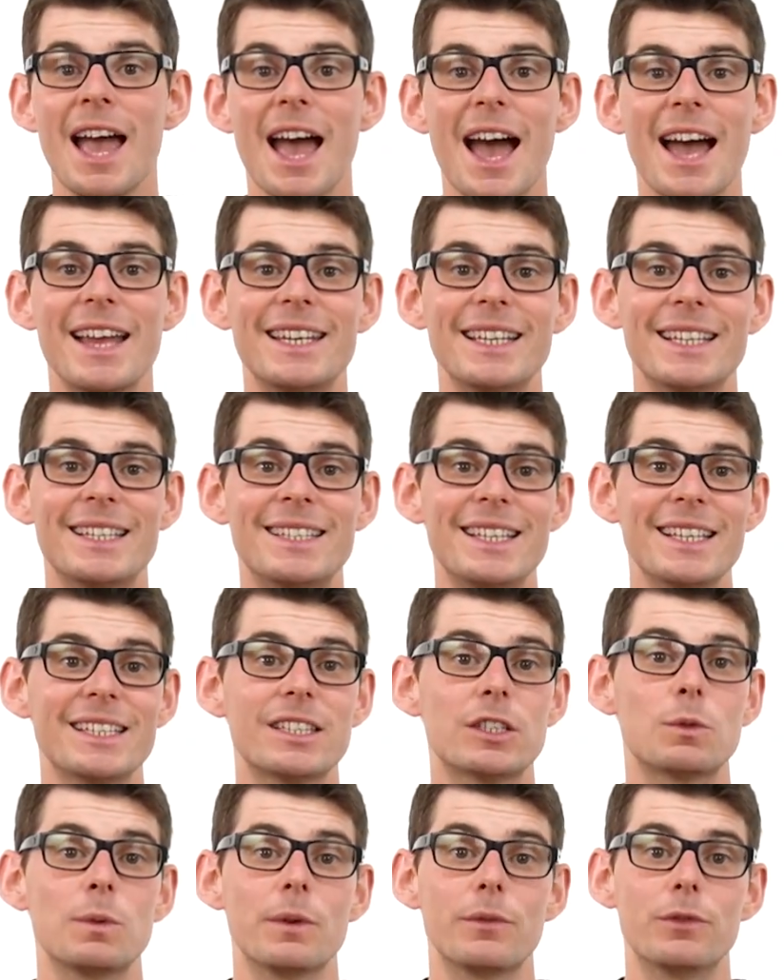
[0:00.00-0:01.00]
and
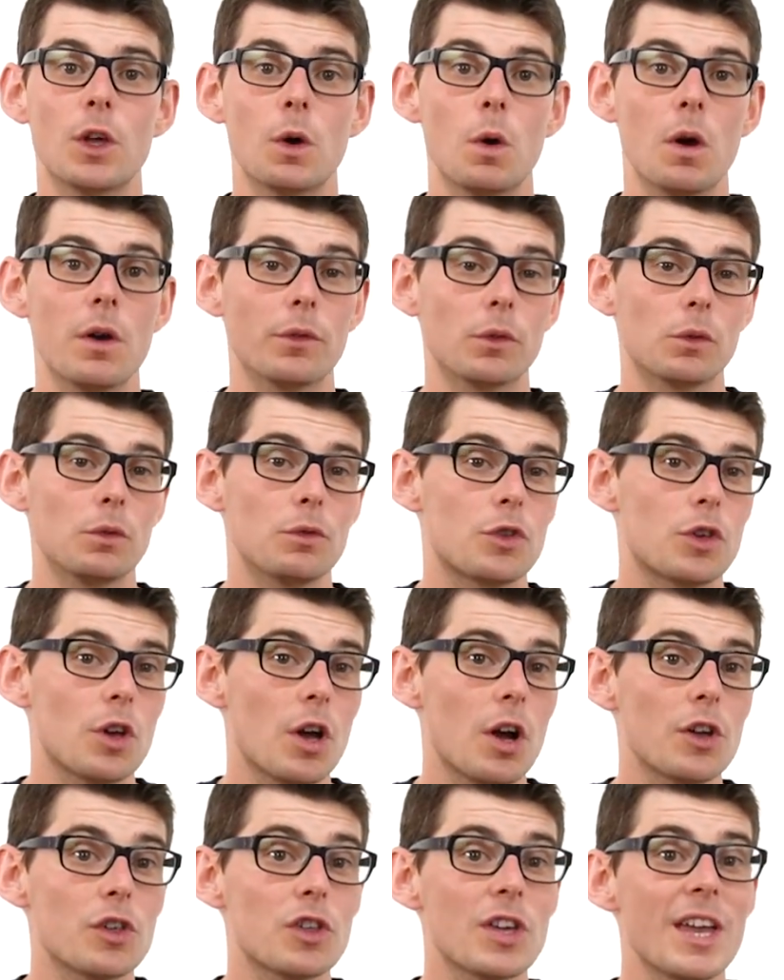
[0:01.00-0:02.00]
exists with no overall
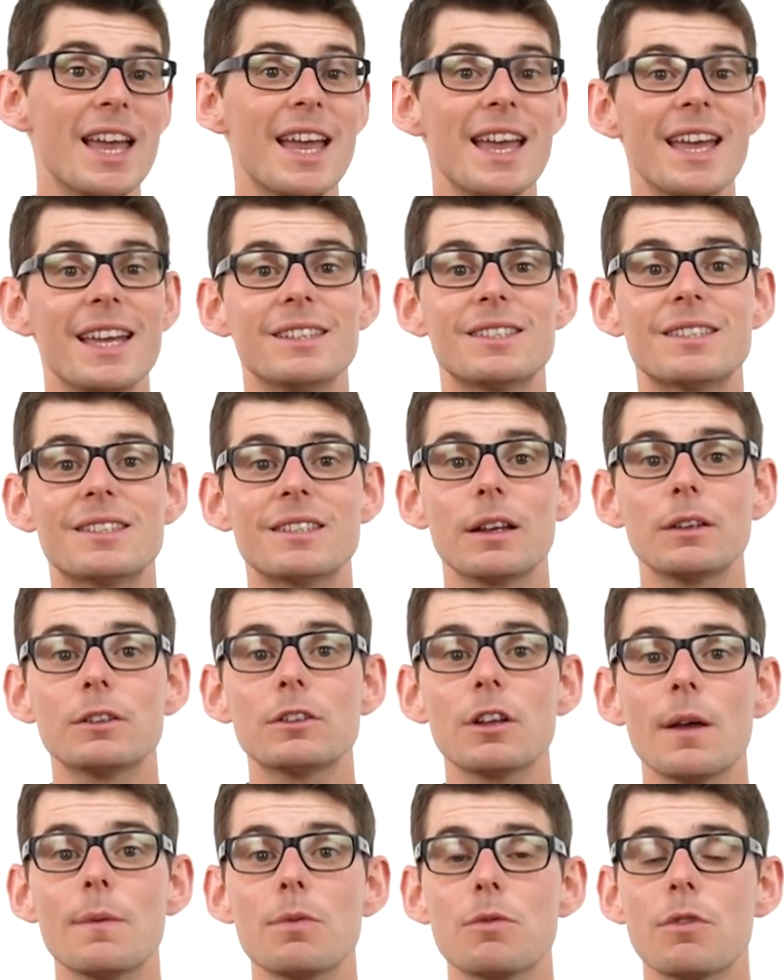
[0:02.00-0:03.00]
charge is
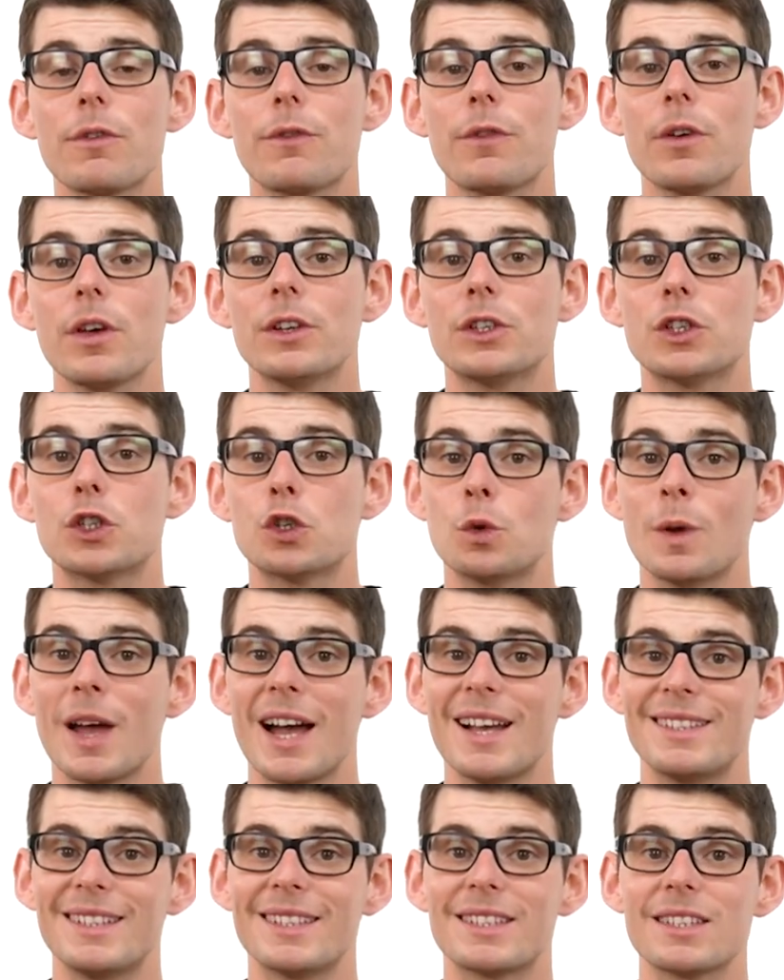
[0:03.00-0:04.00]
sometimes referred to
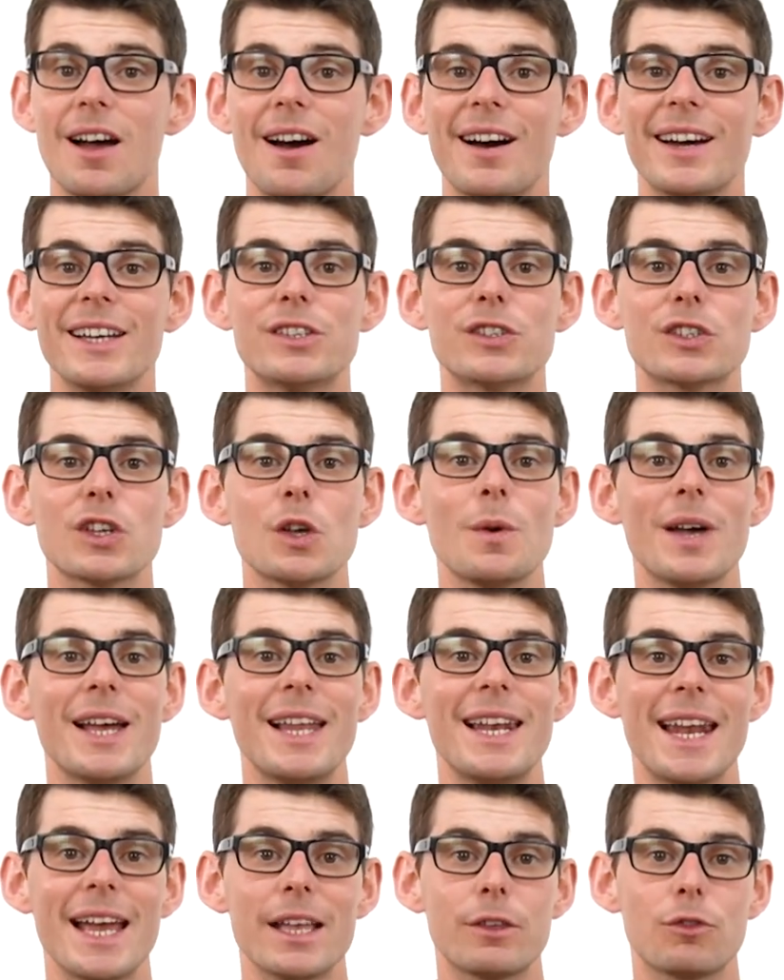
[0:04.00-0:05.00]
as its
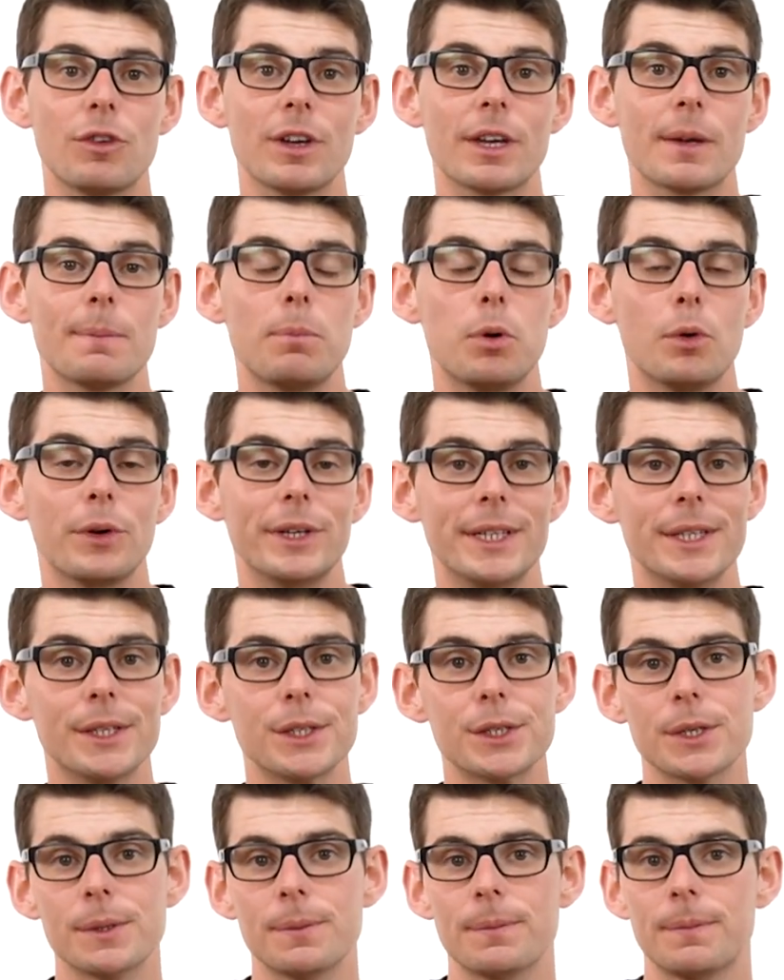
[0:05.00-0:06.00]
isoelectric
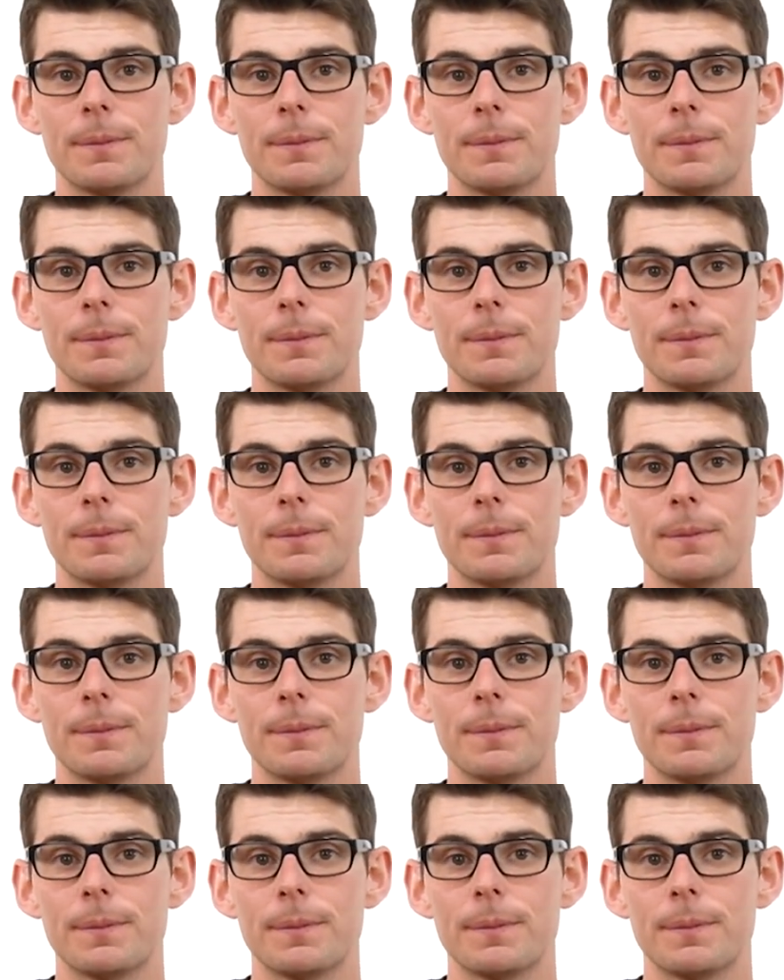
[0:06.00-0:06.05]
point.